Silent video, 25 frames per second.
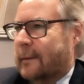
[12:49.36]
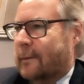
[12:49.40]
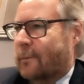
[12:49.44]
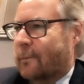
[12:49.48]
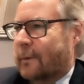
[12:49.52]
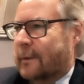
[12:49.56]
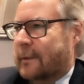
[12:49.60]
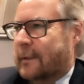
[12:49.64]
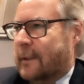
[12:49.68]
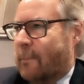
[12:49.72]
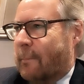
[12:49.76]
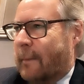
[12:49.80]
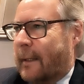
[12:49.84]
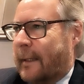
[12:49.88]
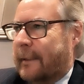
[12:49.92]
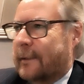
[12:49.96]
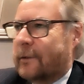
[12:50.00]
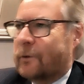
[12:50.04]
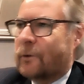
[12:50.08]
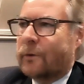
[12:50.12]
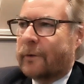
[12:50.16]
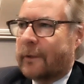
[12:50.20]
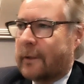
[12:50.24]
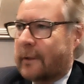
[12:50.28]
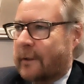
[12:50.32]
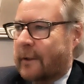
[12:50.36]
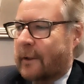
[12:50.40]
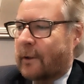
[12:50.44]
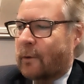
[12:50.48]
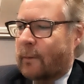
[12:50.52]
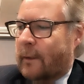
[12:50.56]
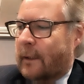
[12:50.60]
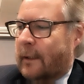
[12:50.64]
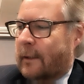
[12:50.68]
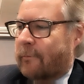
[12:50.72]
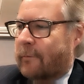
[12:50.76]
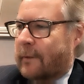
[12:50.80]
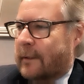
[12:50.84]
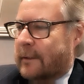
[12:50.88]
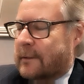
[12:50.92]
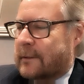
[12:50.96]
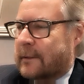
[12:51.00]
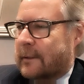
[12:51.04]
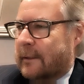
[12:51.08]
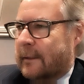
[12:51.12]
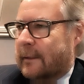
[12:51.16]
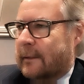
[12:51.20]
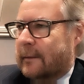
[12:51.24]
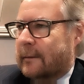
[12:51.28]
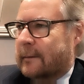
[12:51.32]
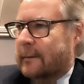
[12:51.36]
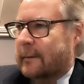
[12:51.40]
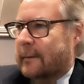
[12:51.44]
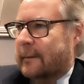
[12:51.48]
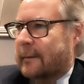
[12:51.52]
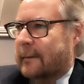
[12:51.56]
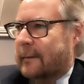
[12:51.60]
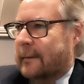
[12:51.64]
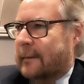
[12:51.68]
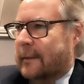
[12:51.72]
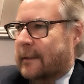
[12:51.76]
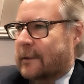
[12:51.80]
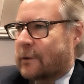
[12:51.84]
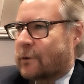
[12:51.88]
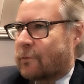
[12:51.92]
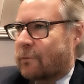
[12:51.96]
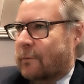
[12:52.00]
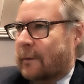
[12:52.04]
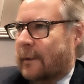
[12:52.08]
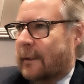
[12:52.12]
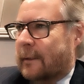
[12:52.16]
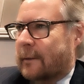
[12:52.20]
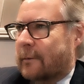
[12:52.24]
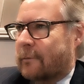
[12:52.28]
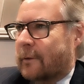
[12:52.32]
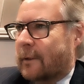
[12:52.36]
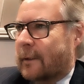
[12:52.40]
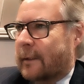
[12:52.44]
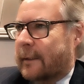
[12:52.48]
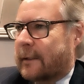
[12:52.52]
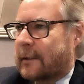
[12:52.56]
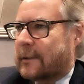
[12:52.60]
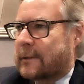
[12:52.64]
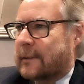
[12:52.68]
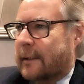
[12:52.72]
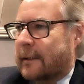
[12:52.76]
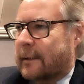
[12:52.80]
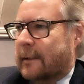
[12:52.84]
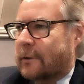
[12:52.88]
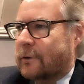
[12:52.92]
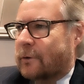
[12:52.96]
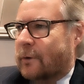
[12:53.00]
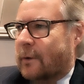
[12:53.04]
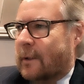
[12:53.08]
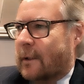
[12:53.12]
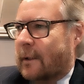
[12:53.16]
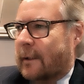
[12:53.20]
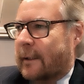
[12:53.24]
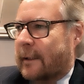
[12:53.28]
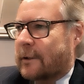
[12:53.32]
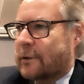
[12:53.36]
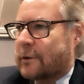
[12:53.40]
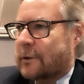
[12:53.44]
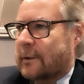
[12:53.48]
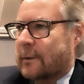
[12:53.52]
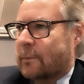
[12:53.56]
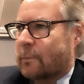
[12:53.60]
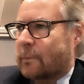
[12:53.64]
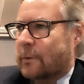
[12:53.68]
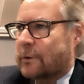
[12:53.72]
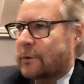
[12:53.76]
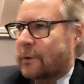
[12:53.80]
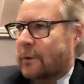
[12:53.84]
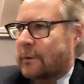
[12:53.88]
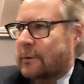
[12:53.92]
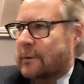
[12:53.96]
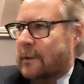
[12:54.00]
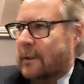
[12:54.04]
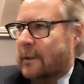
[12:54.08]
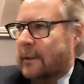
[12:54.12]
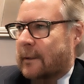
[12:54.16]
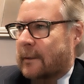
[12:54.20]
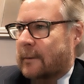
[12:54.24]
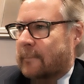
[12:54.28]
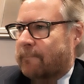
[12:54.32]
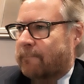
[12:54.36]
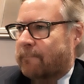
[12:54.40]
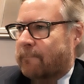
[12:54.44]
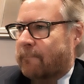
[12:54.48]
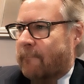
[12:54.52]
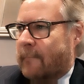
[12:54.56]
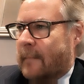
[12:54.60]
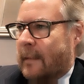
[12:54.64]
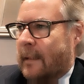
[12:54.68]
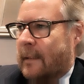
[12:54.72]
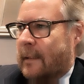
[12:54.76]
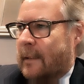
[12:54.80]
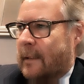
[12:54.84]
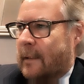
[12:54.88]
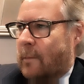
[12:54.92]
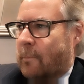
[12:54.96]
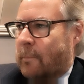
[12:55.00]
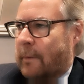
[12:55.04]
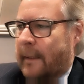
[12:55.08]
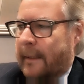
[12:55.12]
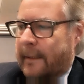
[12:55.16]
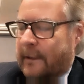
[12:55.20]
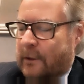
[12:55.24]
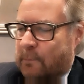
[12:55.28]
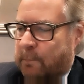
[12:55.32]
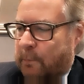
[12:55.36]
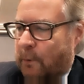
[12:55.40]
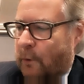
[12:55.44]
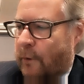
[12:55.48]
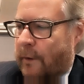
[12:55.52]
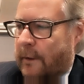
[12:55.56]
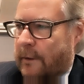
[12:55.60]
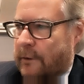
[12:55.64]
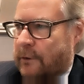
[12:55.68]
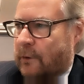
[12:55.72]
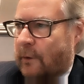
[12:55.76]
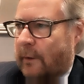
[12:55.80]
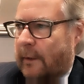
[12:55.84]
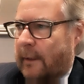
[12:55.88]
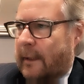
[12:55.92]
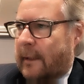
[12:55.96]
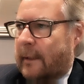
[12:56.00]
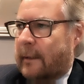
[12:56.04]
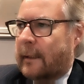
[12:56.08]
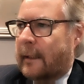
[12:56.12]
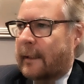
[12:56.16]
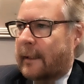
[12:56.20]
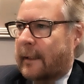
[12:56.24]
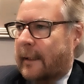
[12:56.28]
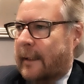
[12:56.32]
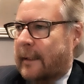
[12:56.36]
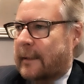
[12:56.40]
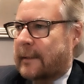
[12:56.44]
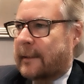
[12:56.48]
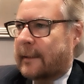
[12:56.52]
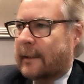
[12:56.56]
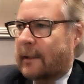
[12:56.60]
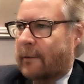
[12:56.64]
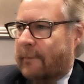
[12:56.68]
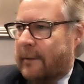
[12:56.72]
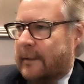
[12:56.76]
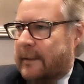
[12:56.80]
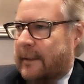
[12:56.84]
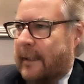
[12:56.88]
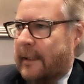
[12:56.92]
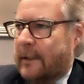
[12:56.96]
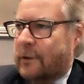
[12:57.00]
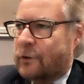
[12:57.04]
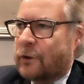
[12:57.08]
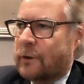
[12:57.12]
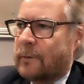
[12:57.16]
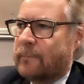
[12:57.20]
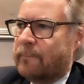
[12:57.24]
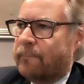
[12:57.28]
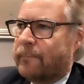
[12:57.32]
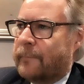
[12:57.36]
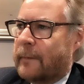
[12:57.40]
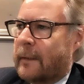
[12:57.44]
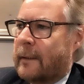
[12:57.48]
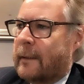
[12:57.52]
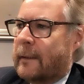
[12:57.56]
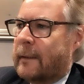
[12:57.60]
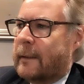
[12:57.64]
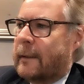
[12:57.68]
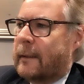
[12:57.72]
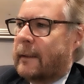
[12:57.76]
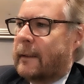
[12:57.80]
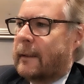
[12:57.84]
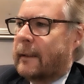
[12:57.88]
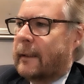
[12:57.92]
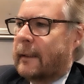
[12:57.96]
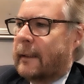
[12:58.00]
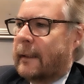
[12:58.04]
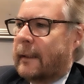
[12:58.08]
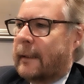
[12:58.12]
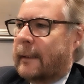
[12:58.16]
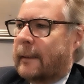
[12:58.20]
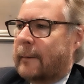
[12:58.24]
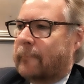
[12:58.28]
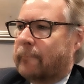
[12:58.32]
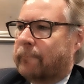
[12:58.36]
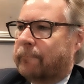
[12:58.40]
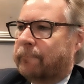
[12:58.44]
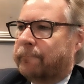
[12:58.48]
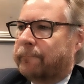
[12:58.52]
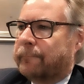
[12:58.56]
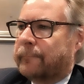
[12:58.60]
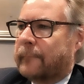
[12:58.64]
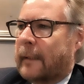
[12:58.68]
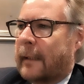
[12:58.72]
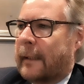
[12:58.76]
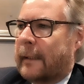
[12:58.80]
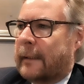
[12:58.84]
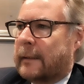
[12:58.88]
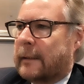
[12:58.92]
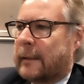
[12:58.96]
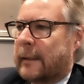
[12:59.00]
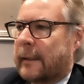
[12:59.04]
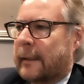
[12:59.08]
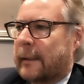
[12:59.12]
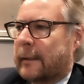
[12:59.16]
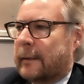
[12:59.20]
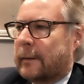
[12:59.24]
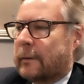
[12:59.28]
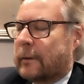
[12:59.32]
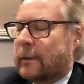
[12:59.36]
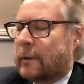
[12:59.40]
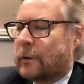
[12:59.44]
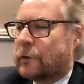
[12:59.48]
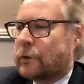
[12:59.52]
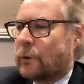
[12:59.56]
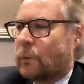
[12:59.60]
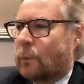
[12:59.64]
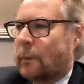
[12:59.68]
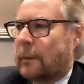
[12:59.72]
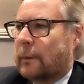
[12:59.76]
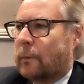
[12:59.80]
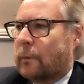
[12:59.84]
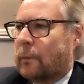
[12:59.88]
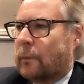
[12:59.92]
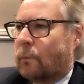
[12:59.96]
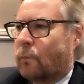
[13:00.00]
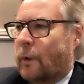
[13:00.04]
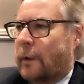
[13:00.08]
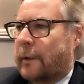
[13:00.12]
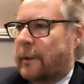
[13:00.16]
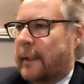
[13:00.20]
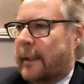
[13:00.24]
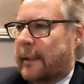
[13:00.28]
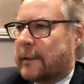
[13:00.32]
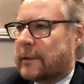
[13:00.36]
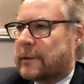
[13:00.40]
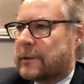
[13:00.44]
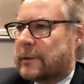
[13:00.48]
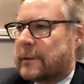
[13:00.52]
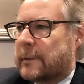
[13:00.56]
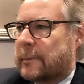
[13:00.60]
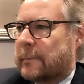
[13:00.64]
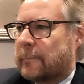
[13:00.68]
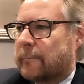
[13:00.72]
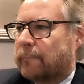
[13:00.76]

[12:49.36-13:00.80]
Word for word: with demand on, and now have this uh, this uh, really exciting new collection that we saw today. Mm. But Explorer is going to get a great deal of attention. Um, and uh, so, what what next?